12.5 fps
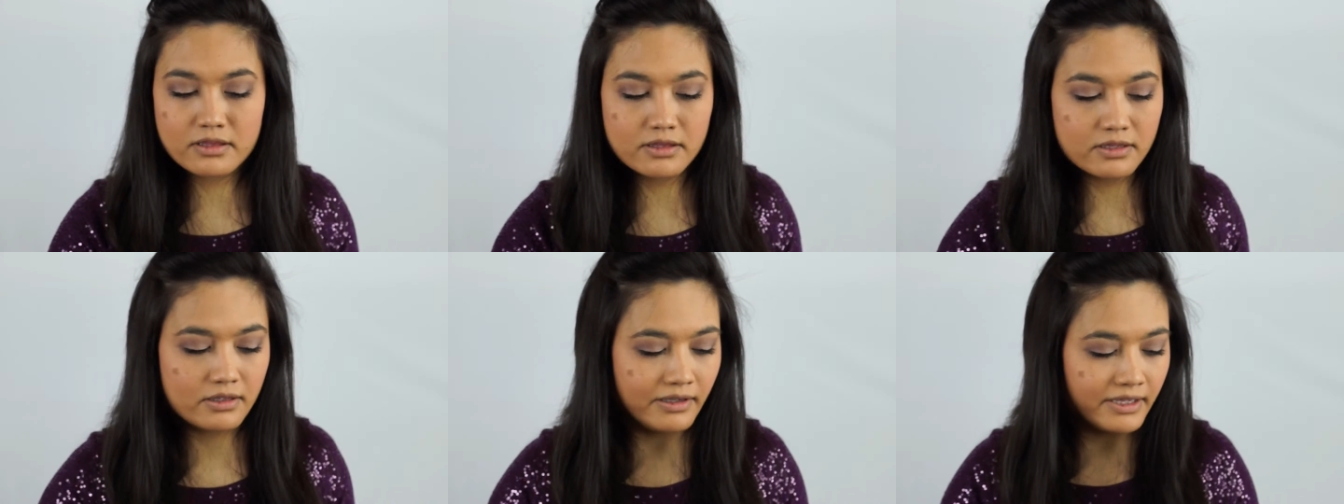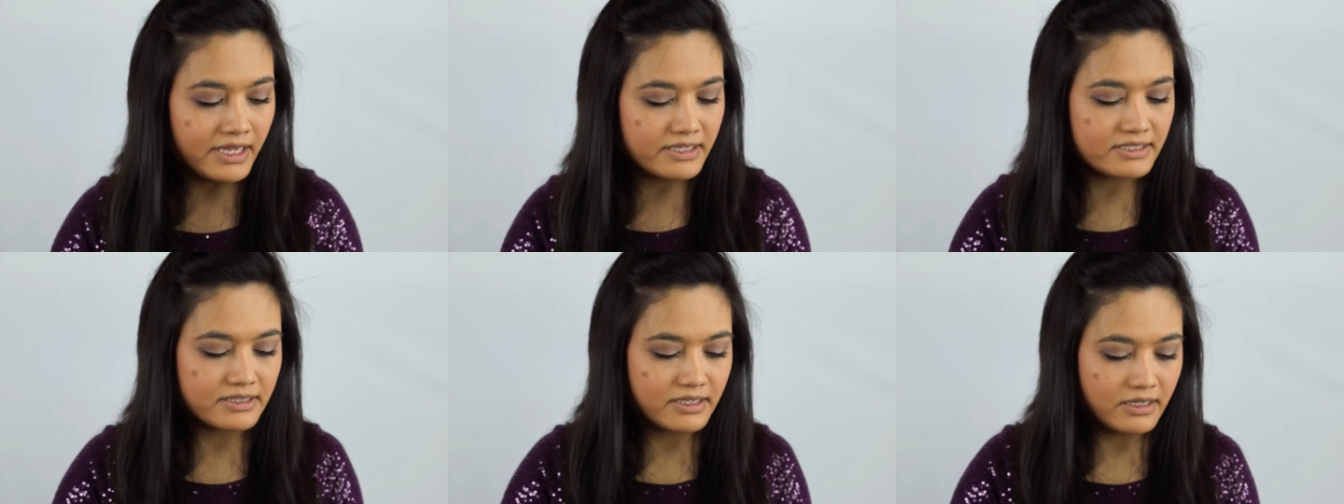The
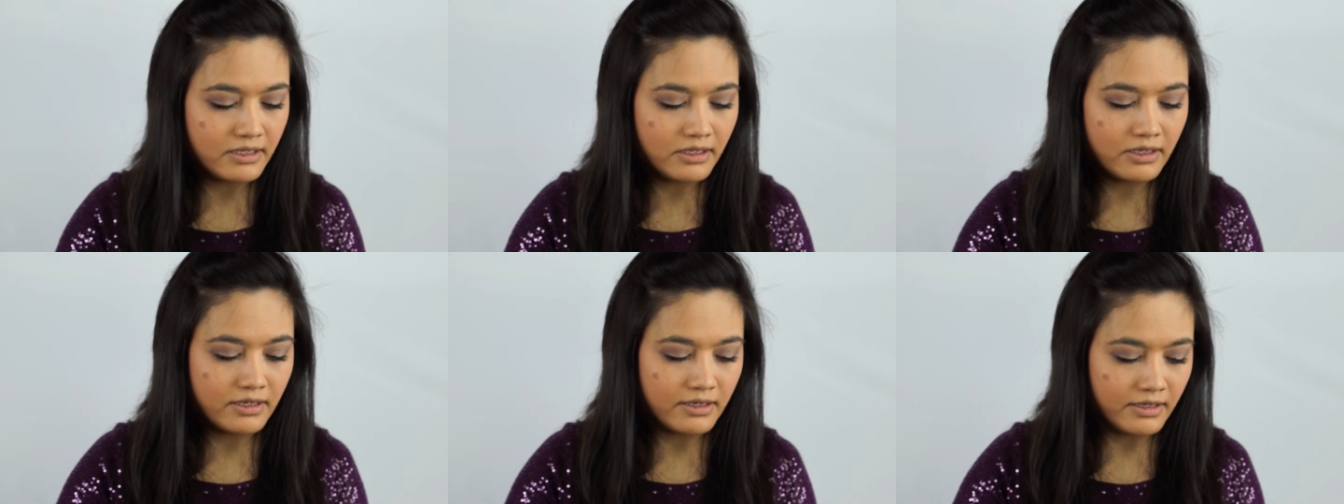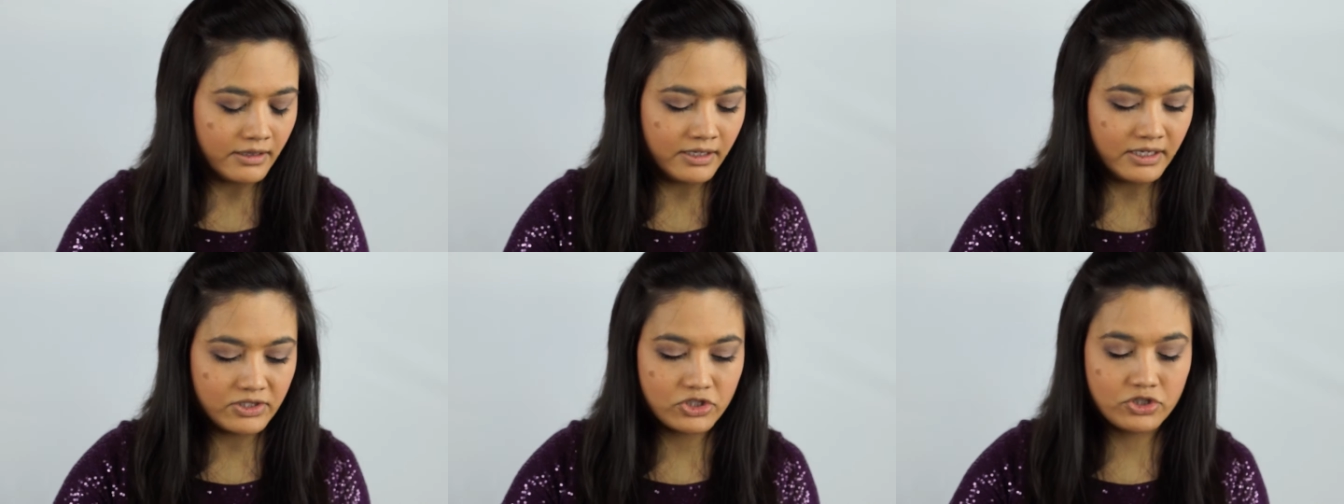last thing I
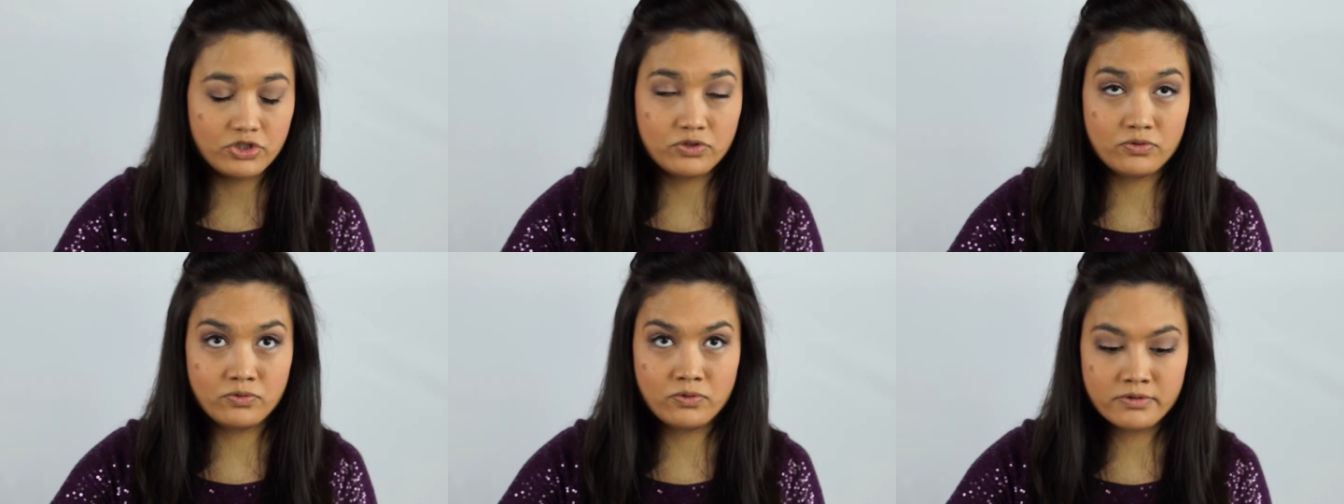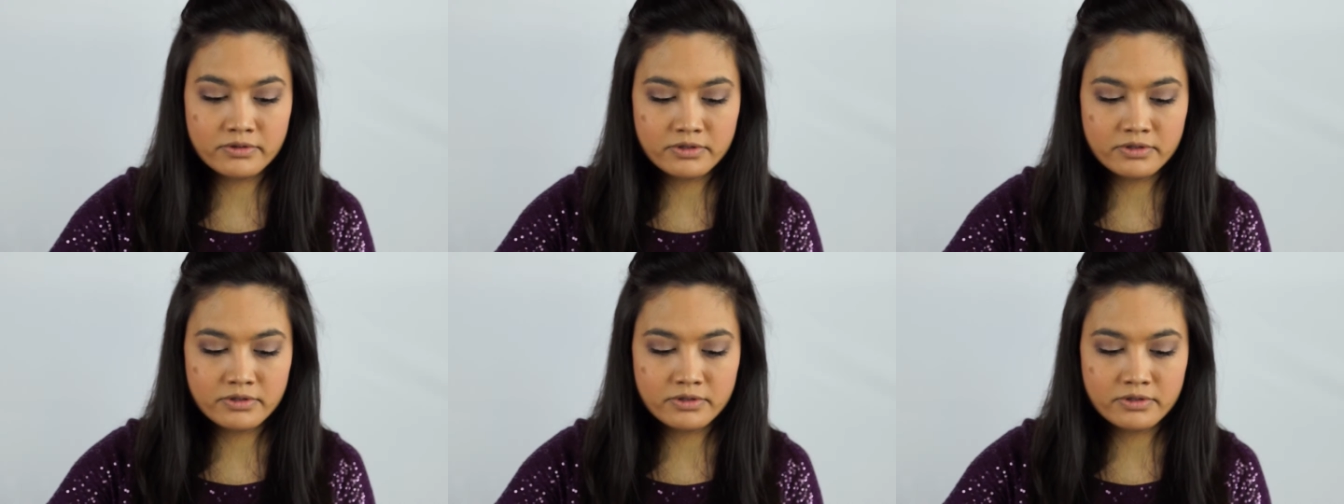like to do